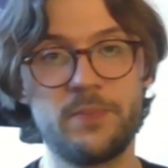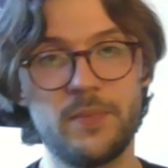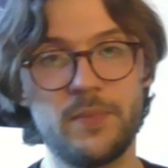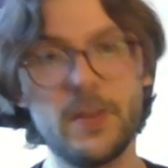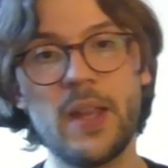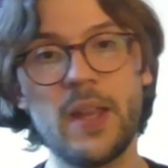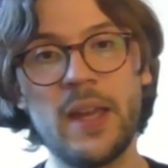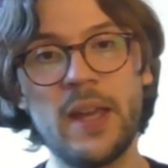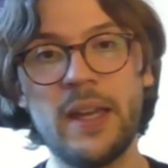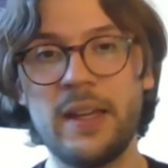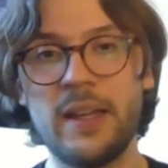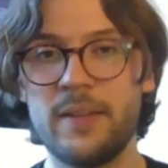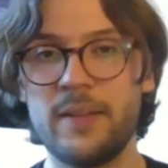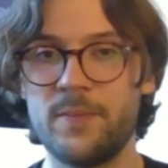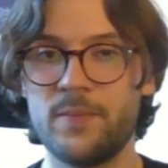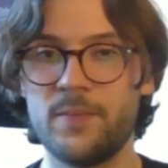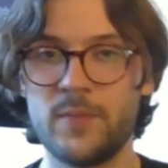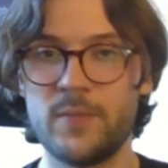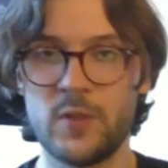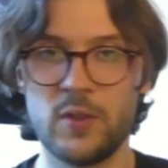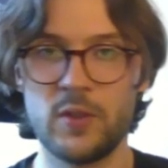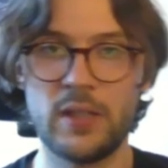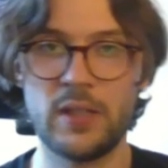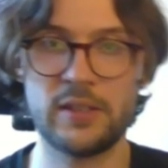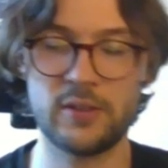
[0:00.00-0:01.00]
so
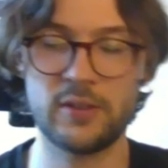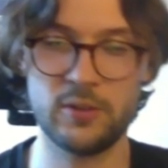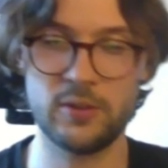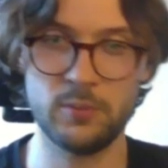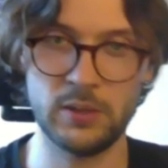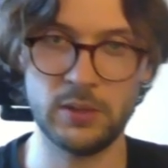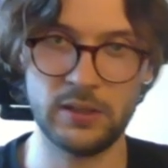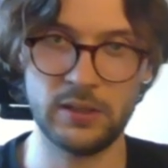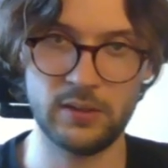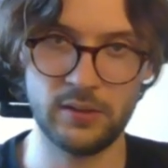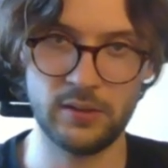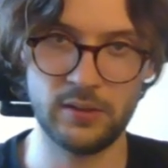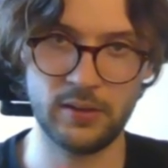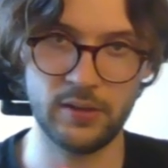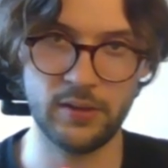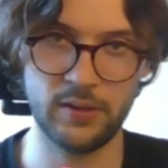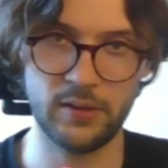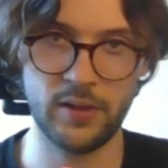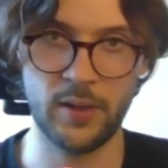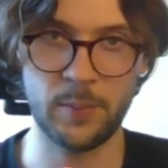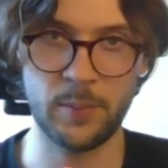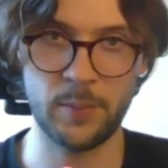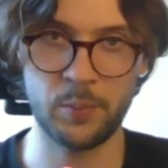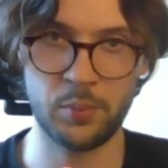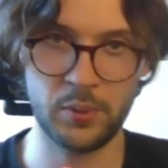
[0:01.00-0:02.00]
that's gonna be a
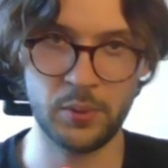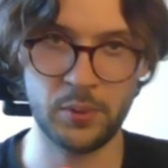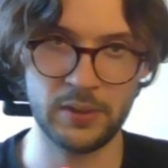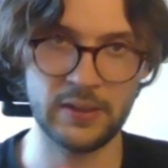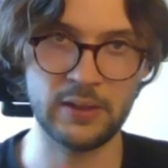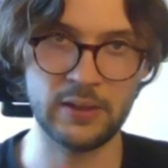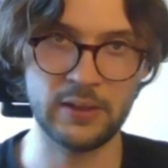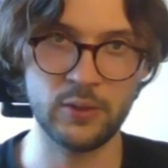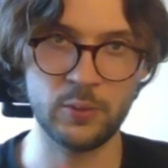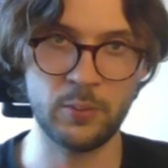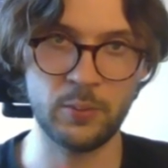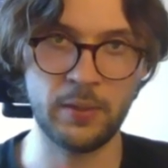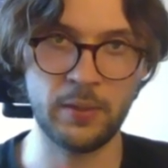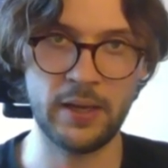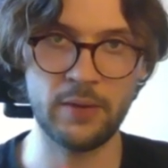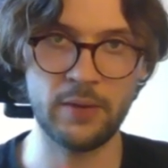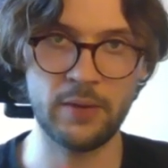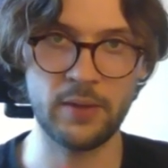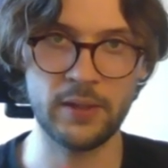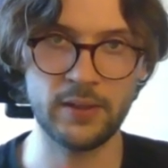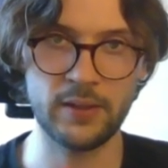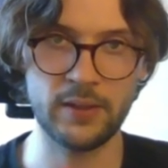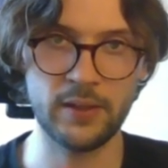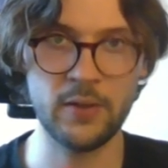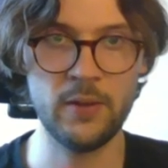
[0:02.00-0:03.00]
pretty good play
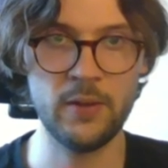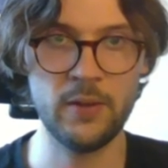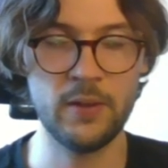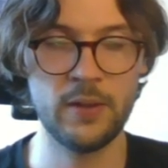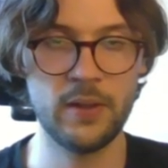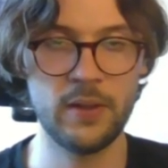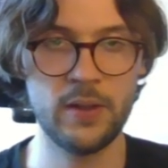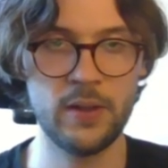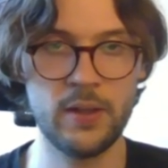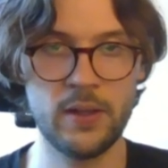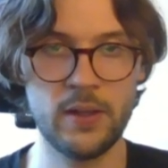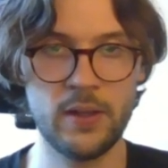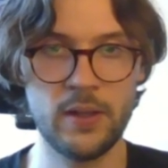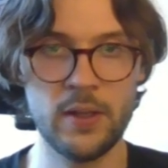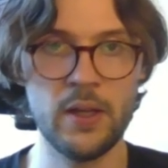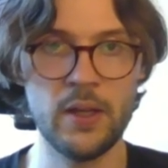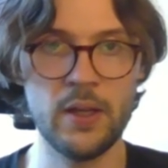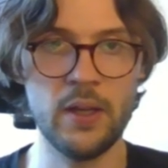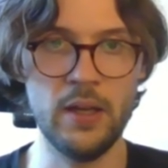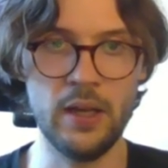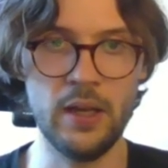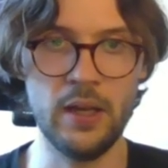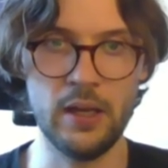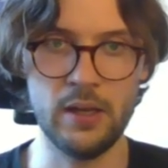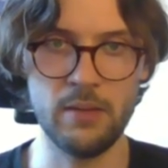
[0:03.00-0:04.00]
right now
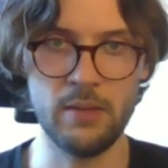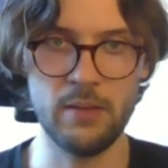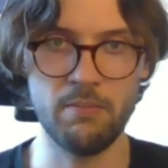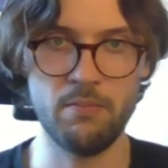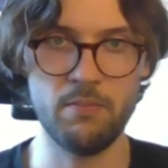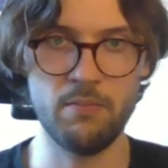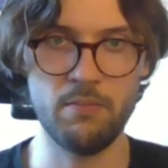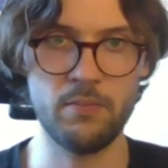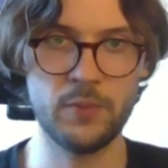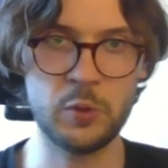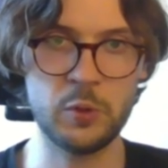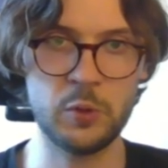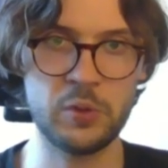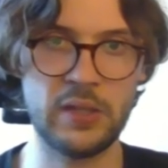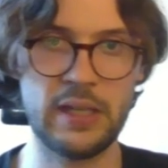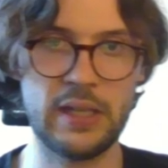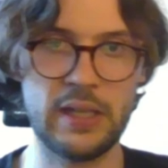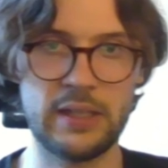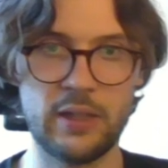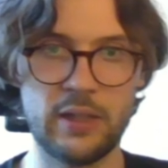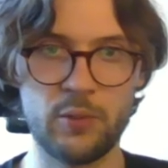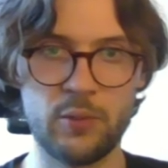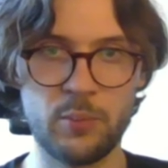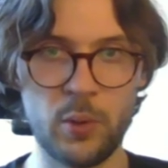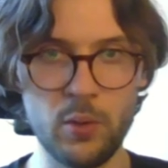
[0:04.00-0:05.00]
to take
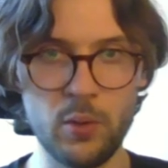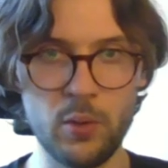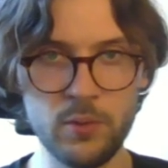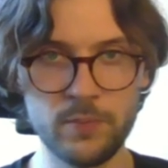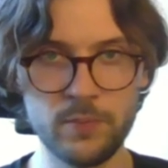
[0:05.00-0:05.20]
out Poe.